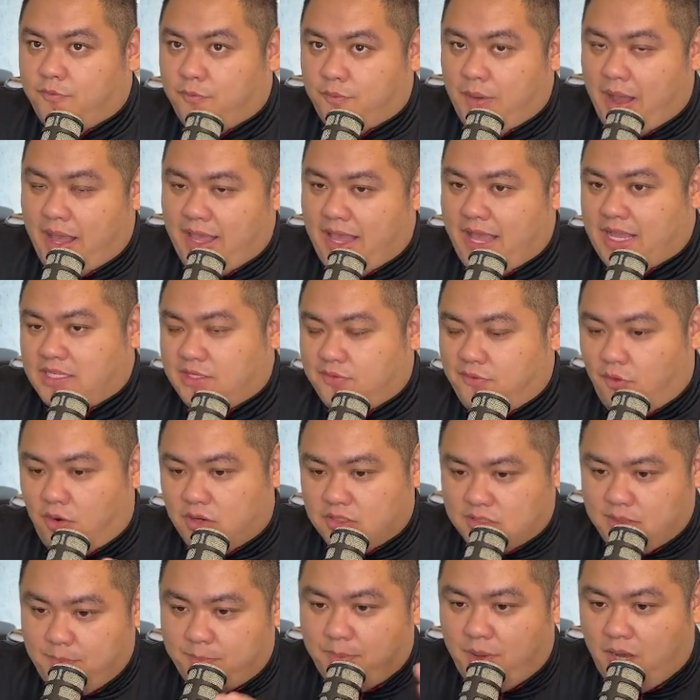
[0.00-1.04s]
as far as
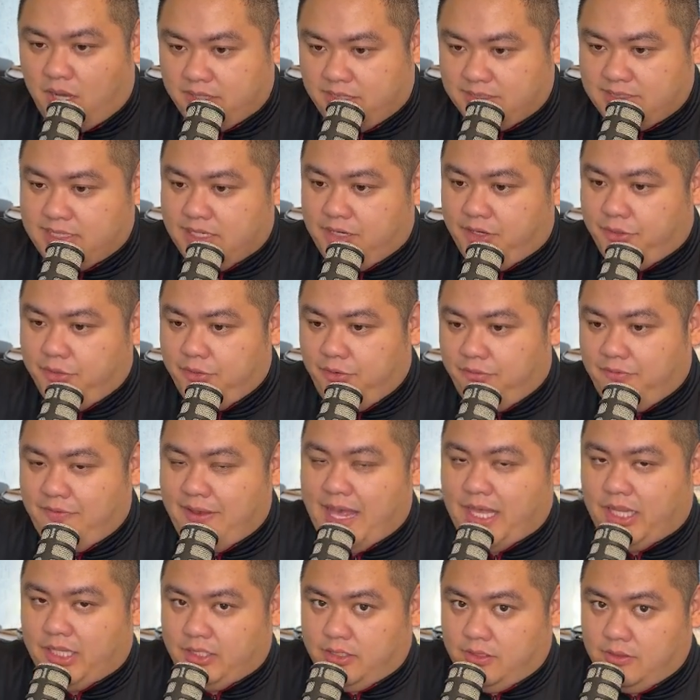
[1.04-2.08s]
the monetary
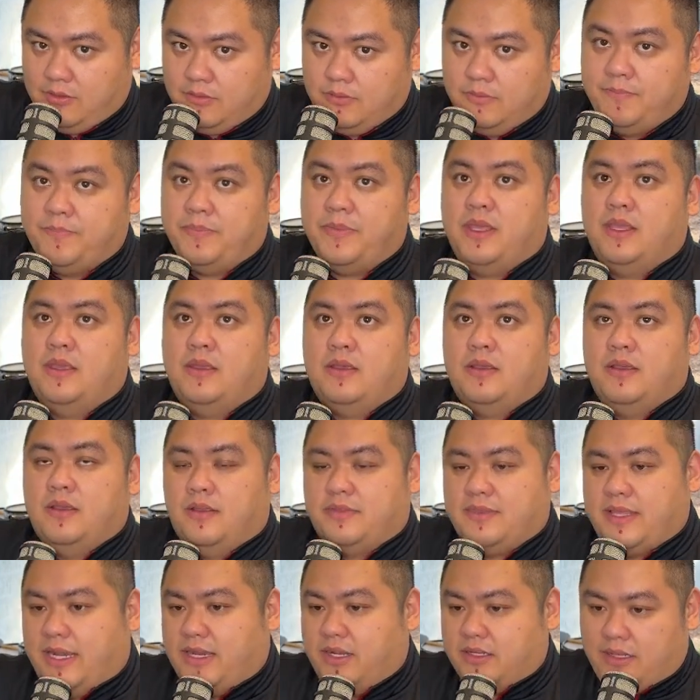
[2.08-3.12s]
value
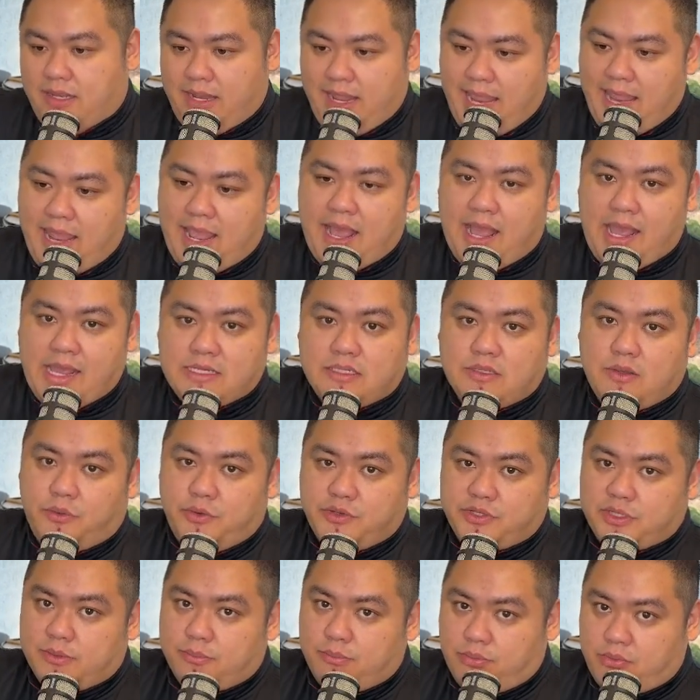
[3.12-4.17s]
that AI is going
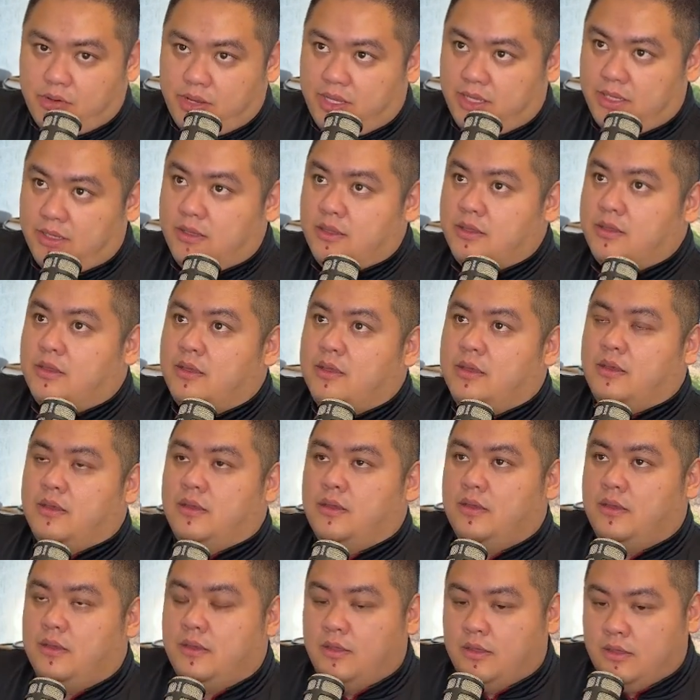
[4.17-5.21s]
to bring.
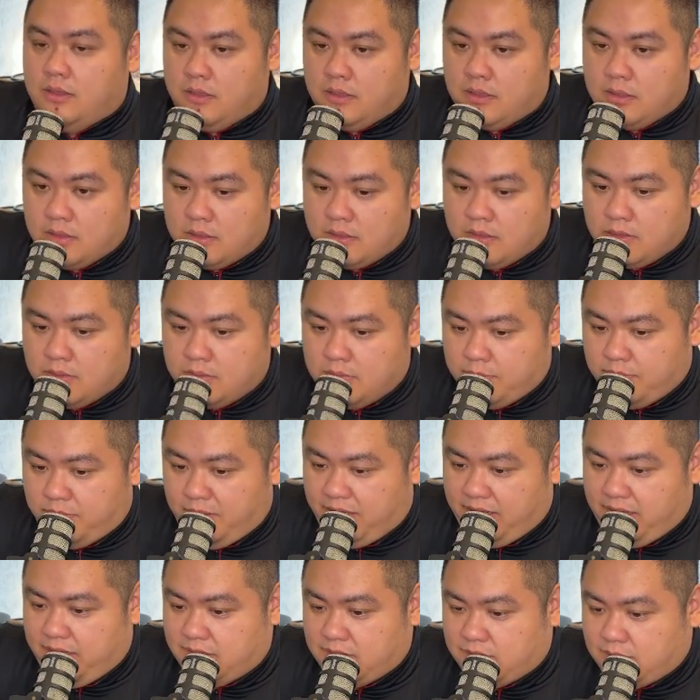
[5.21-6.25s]

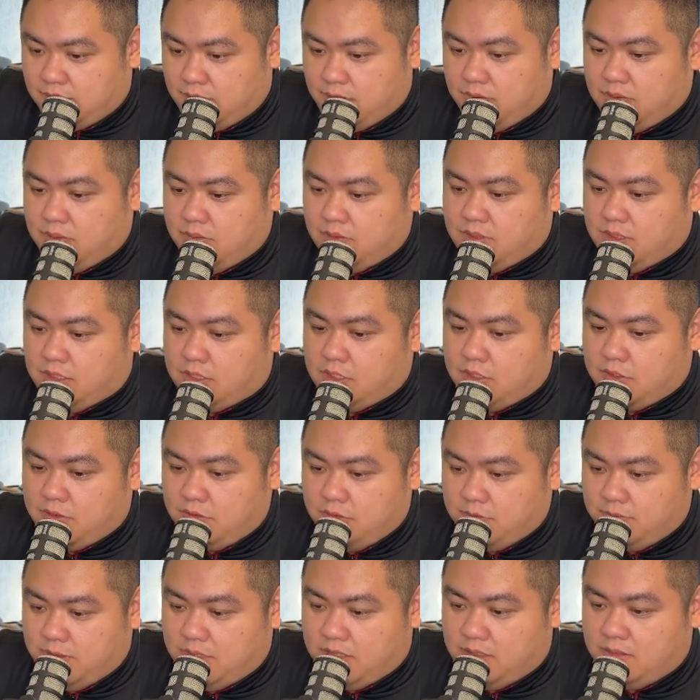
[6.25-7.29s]
But to the
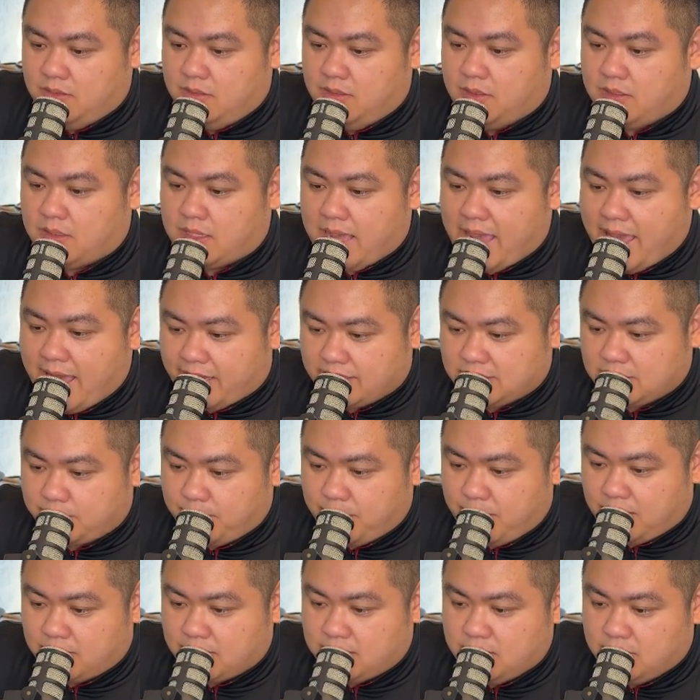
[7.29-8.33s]
human
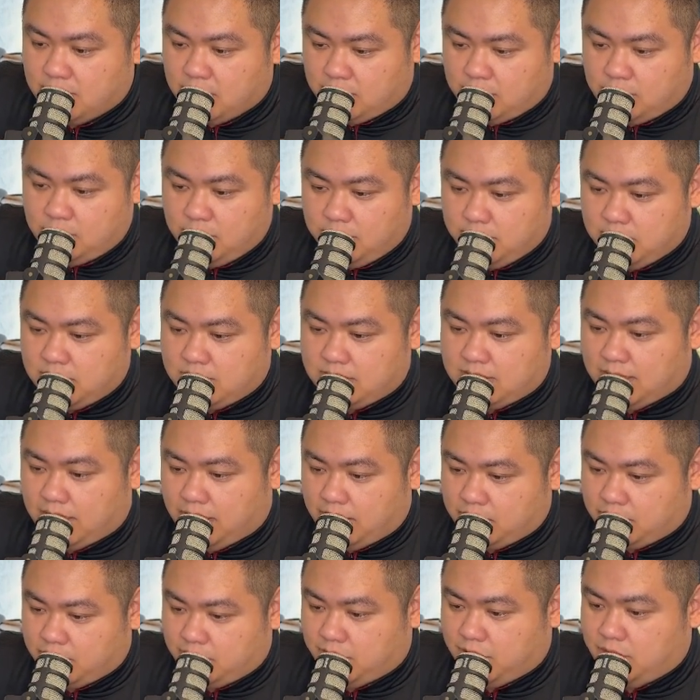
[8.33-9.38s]
aspect, the human
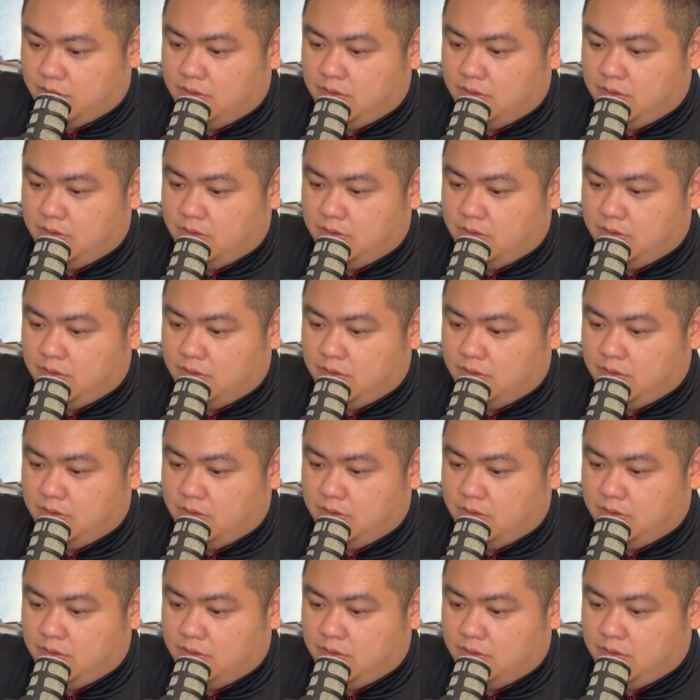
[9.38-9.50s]
touch,